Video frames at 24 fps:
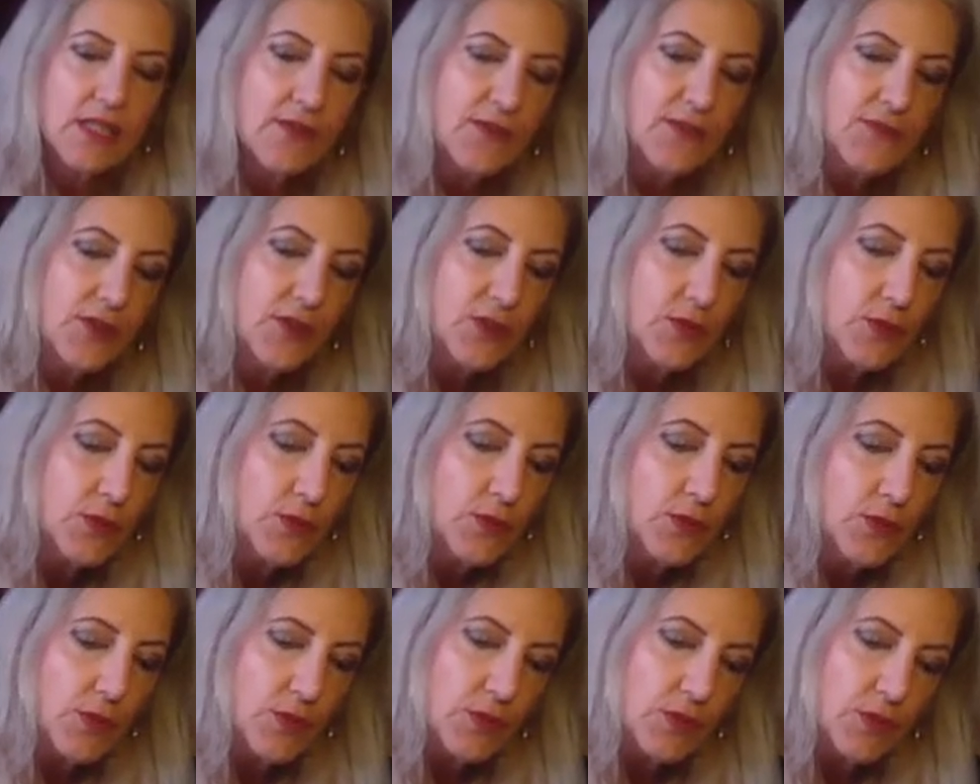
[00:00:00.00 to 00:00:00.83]
if
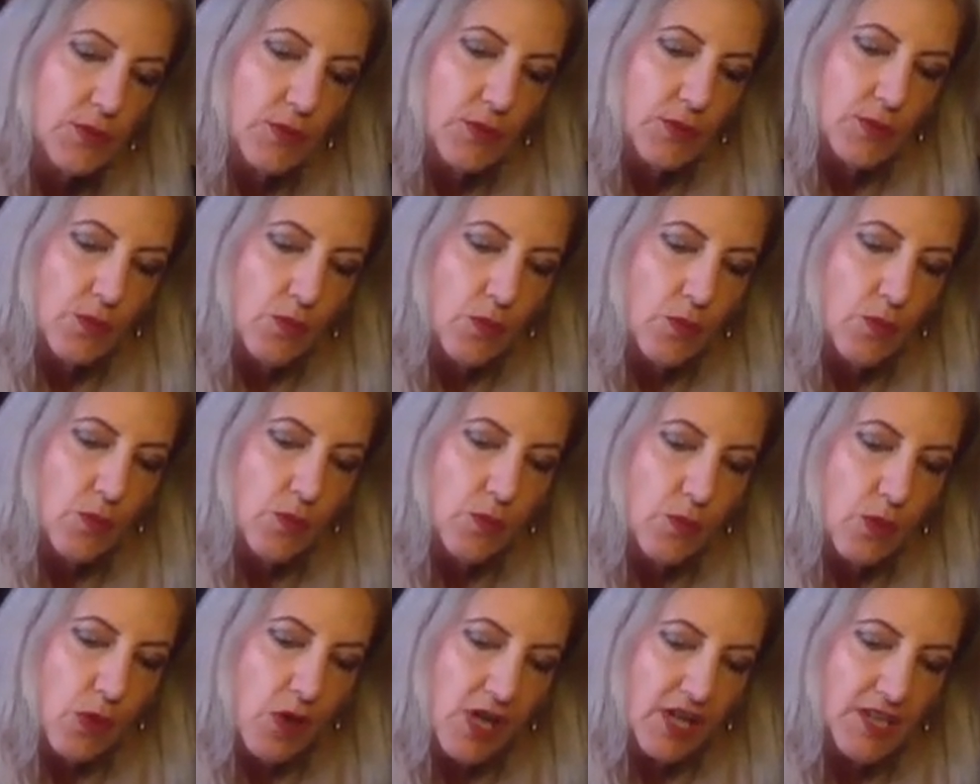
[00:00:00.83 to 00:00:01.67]
you're
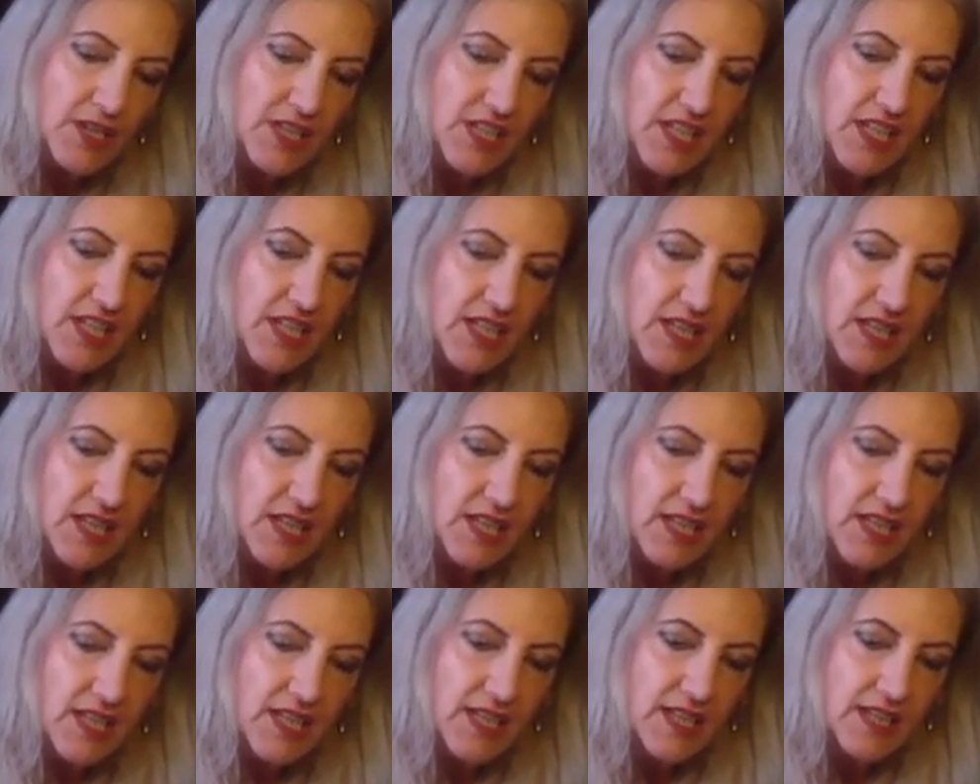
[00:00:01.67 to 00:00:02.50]

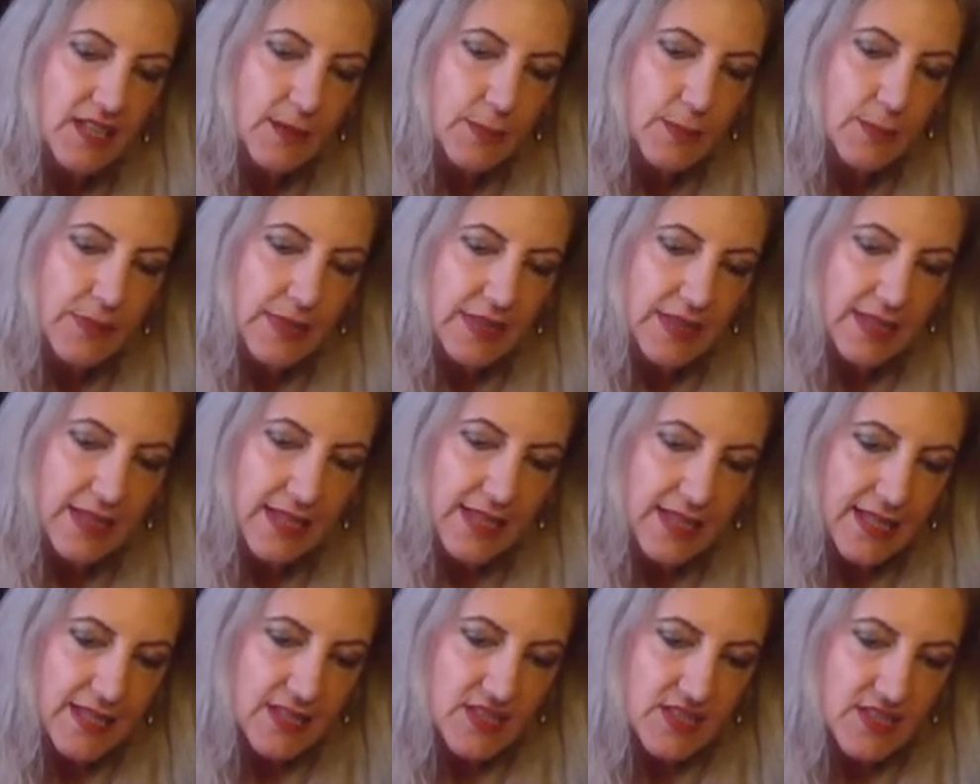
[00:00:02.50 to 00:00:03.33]
working in a
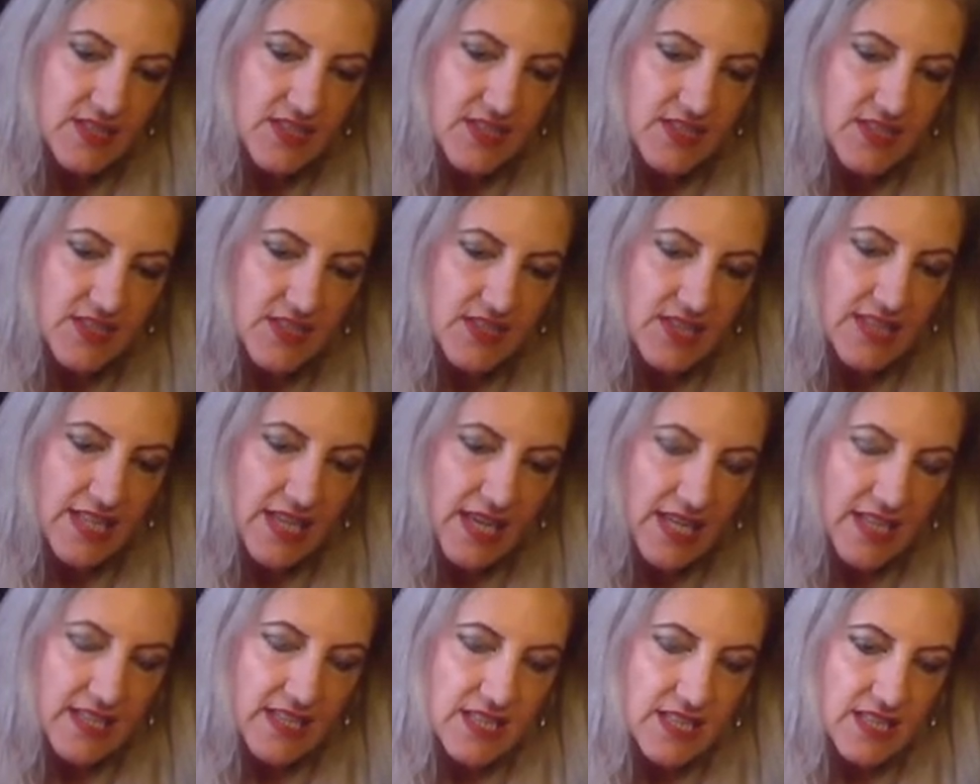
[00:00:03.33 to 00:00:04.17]
place
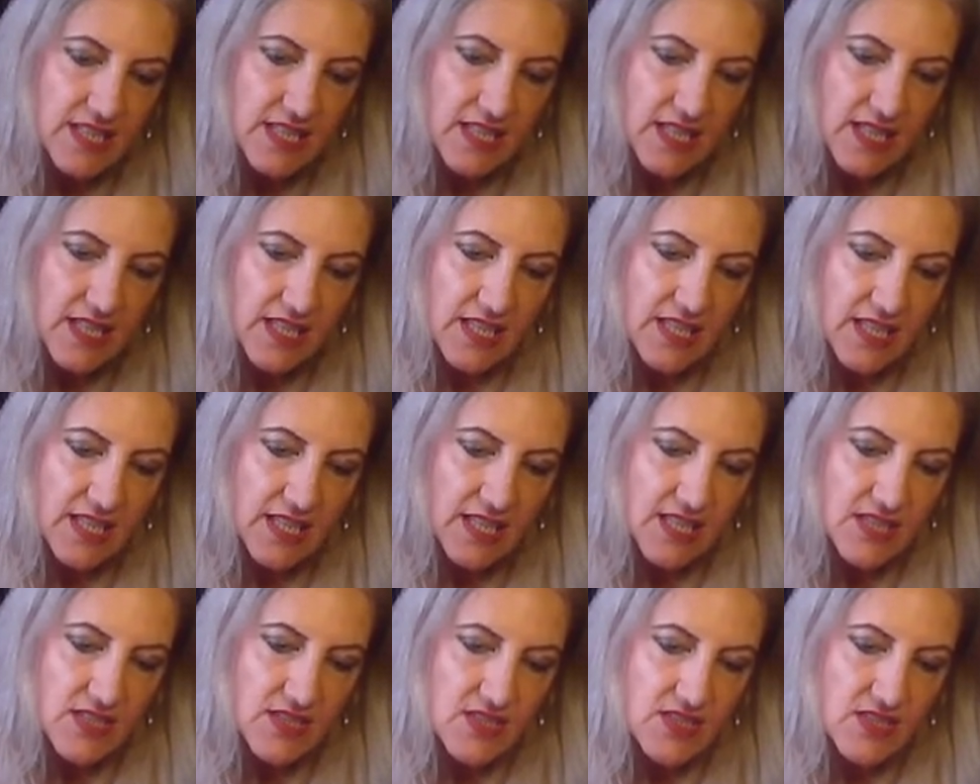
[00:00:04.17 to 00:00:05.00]
that
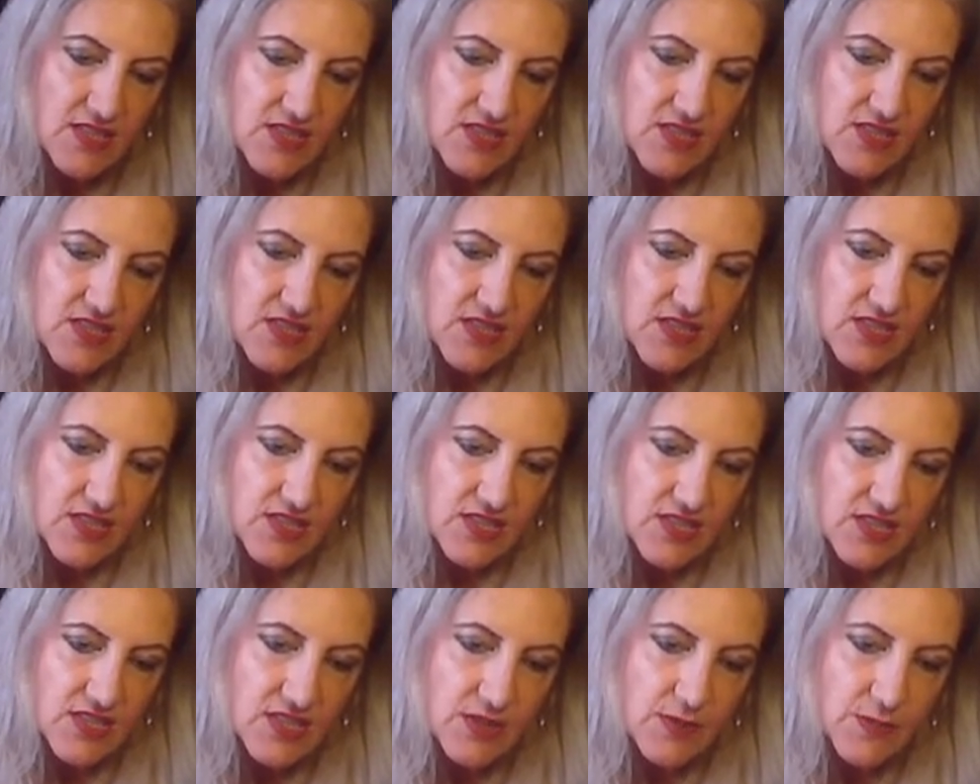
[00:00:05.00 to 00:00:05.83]

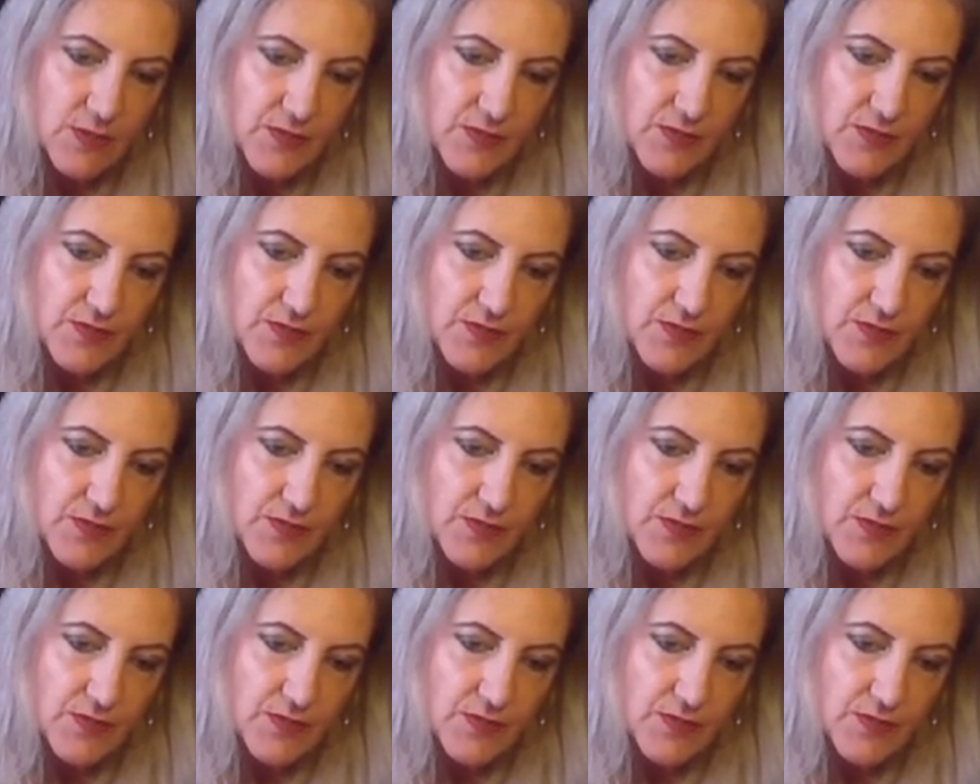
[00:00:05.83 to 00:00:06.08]
is